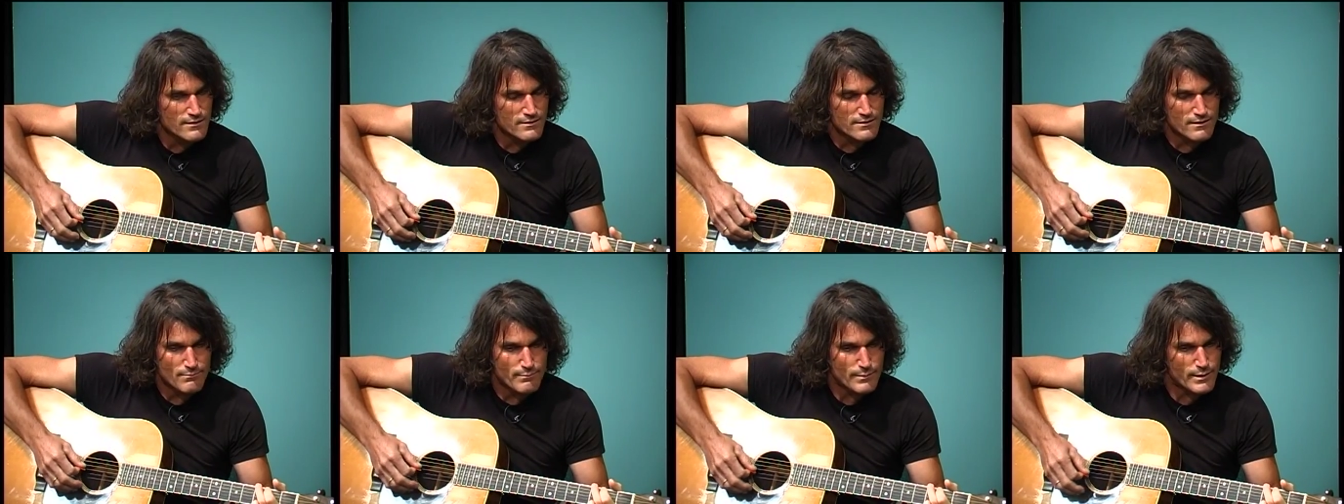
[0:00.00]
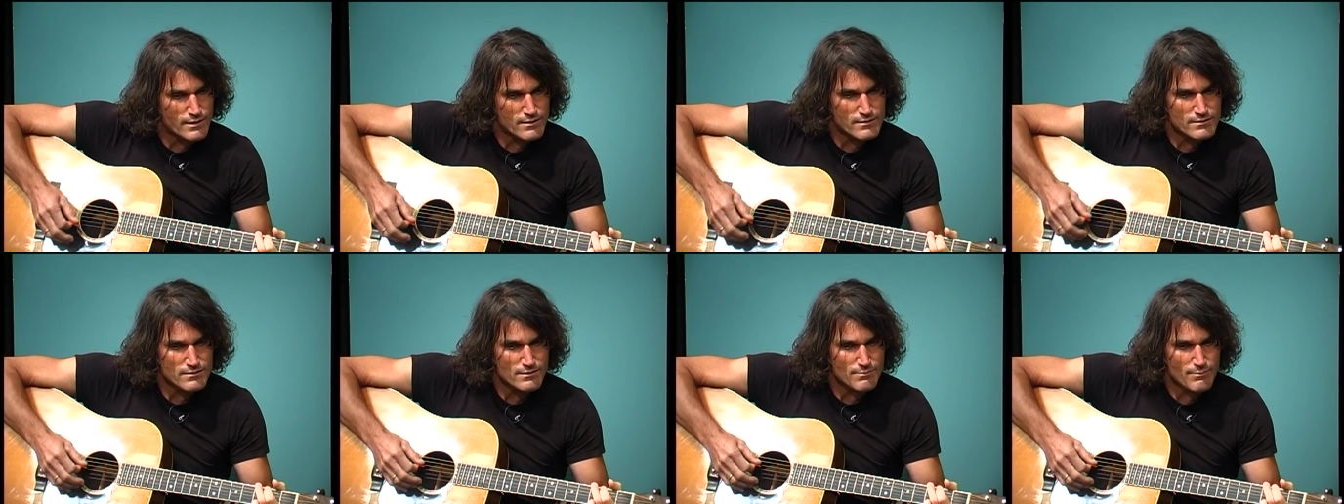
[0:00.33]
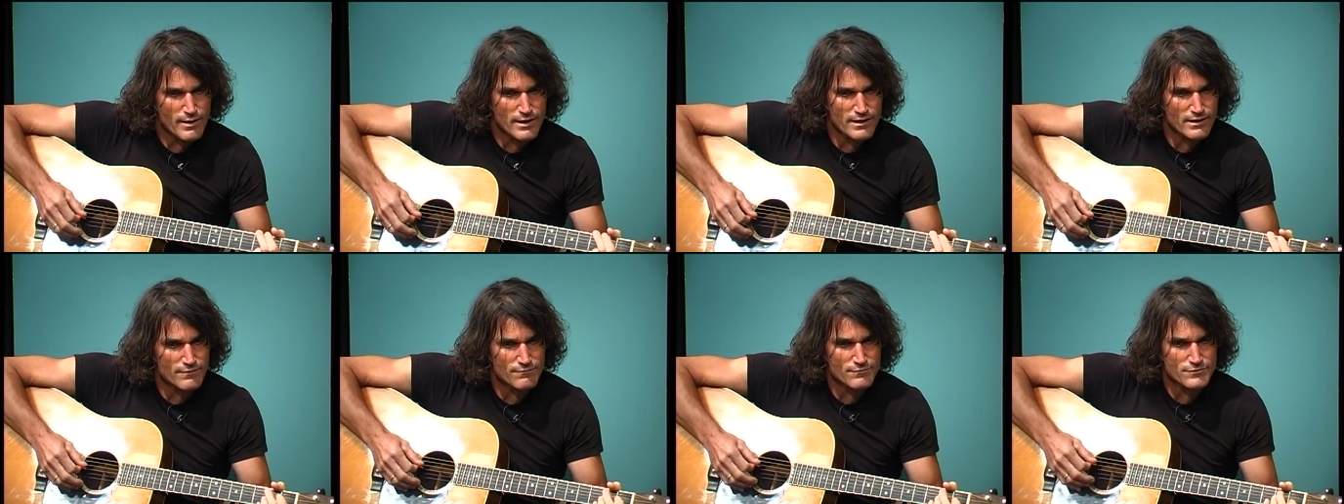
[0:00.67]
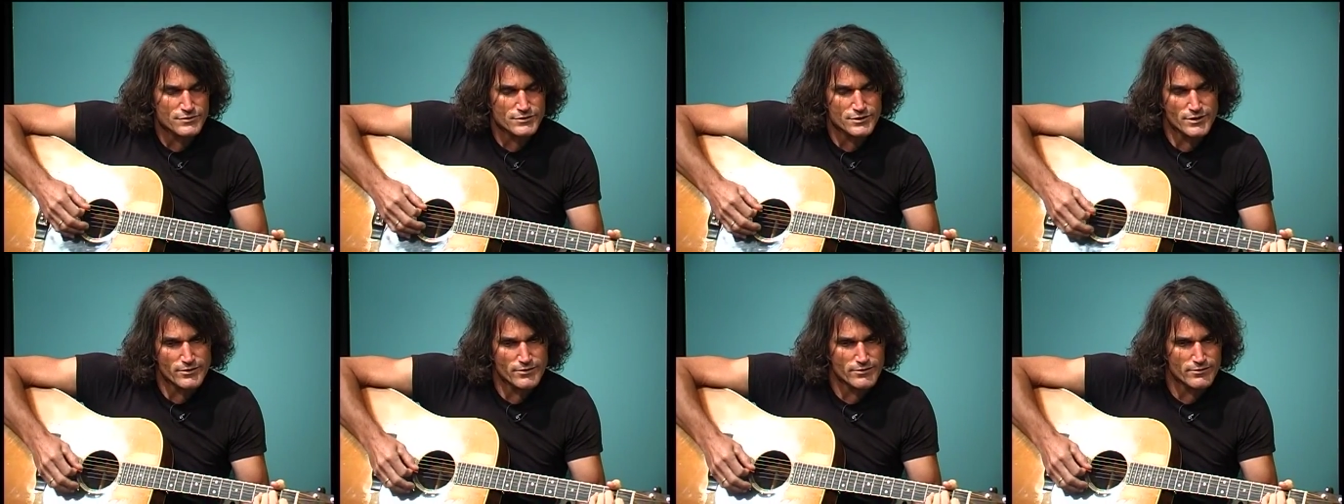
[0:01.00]
the milk may have
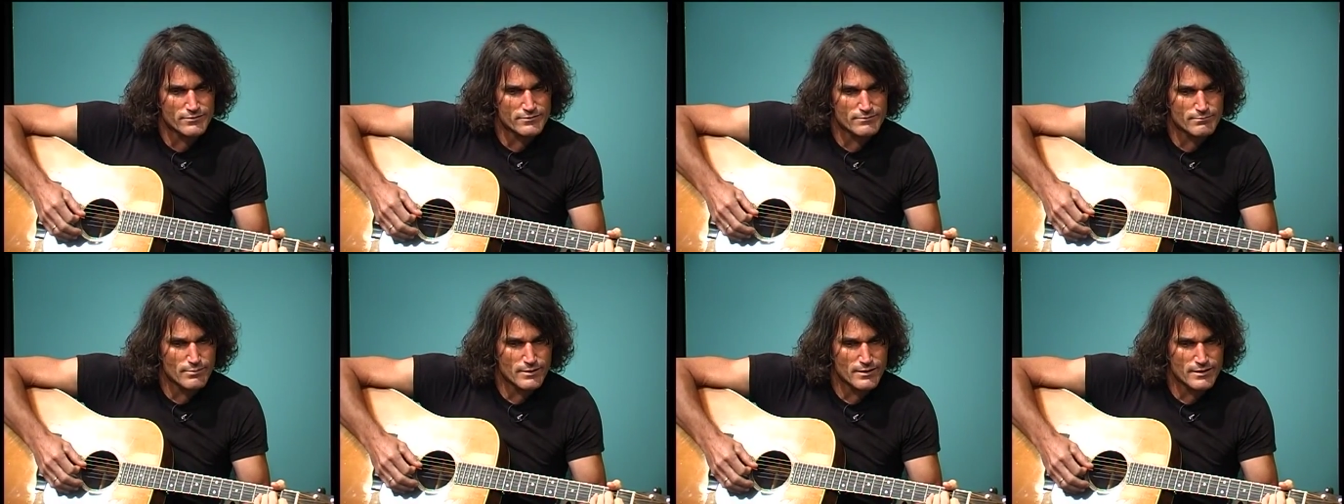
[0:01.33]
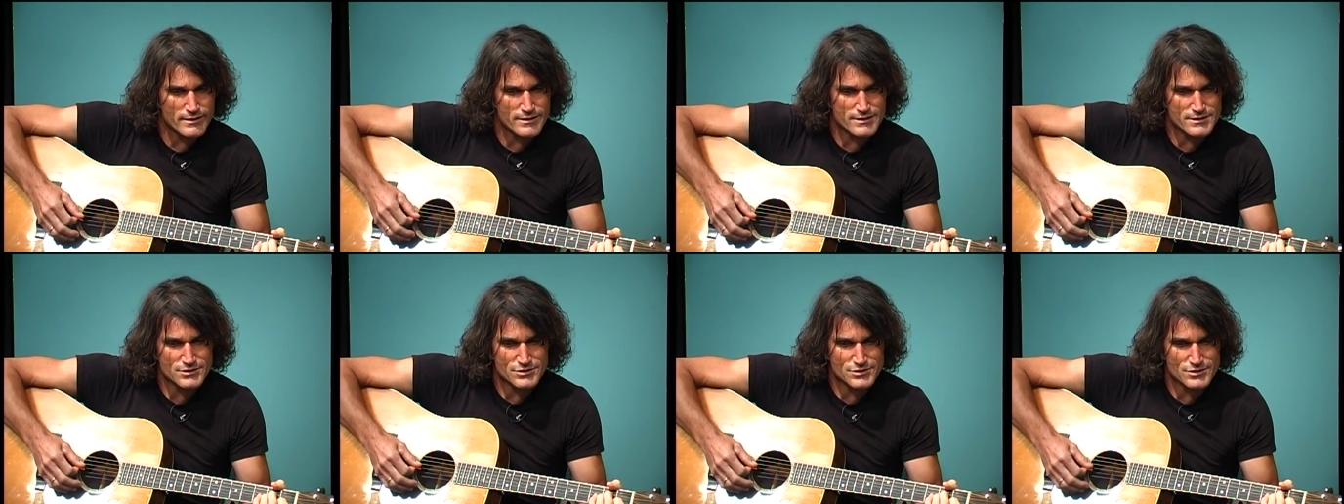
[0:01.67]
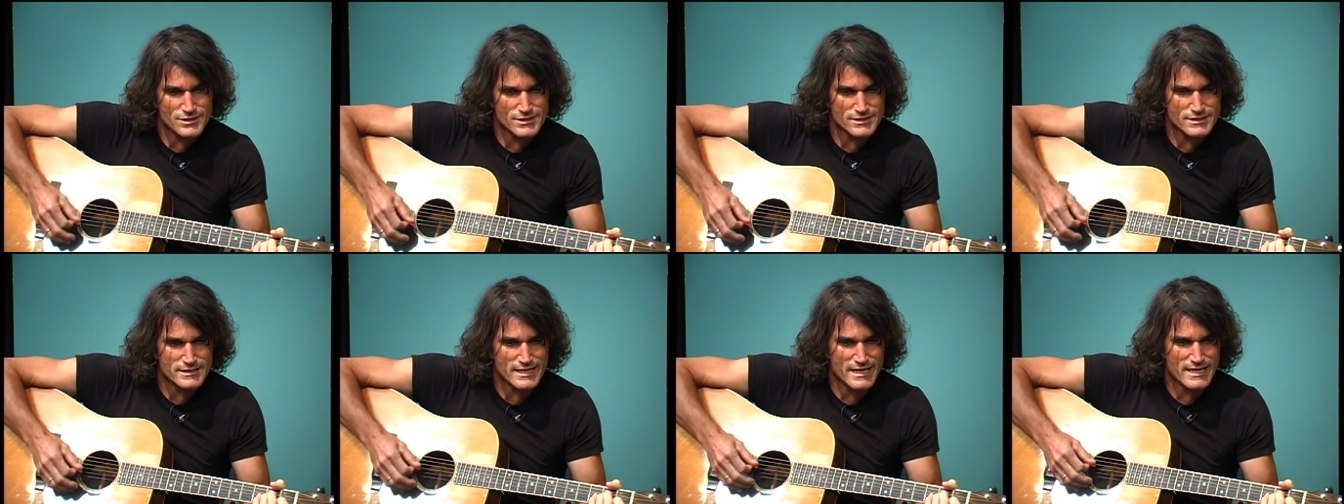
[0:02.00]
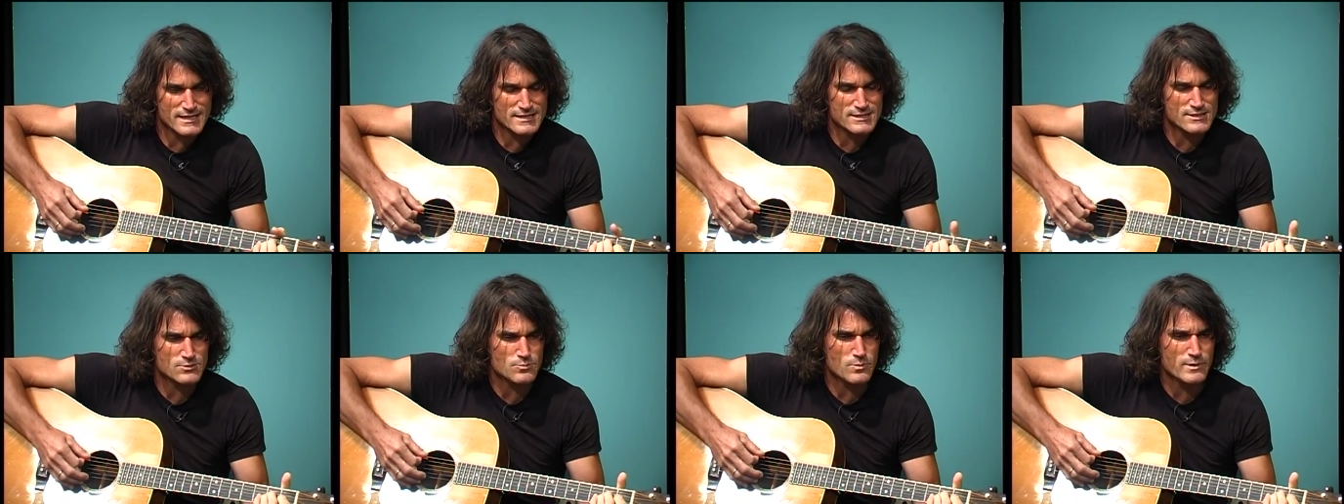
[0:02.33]
turned but it's just
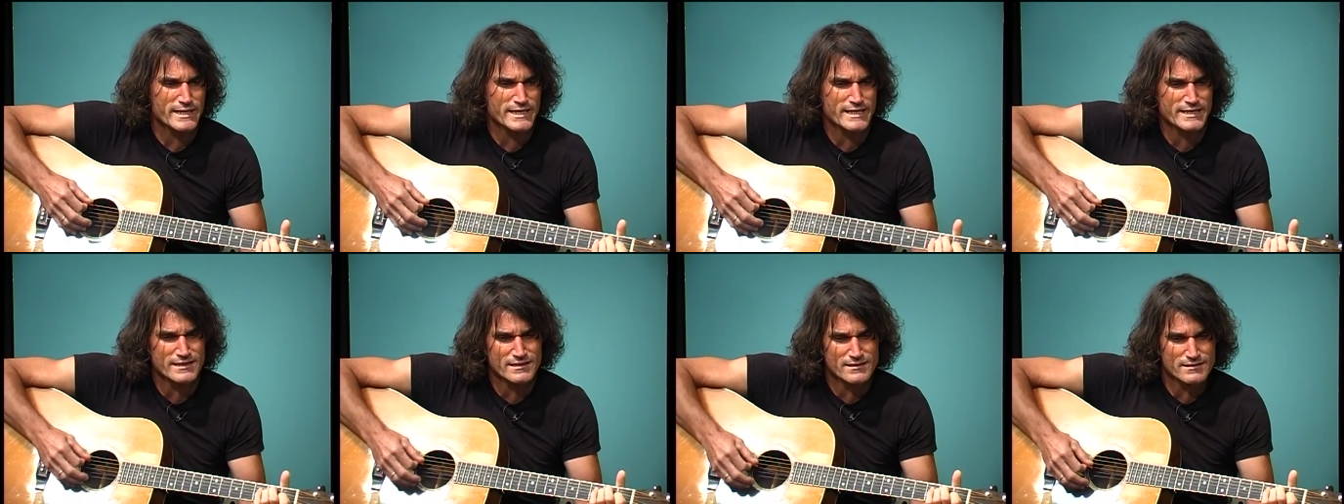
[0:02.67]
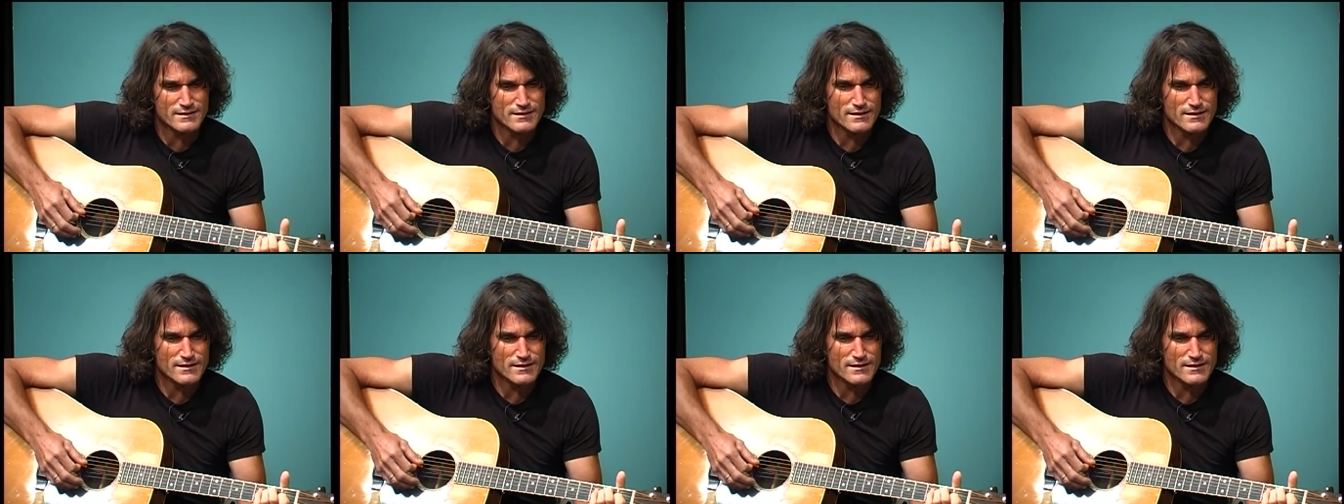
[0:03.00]
as sweet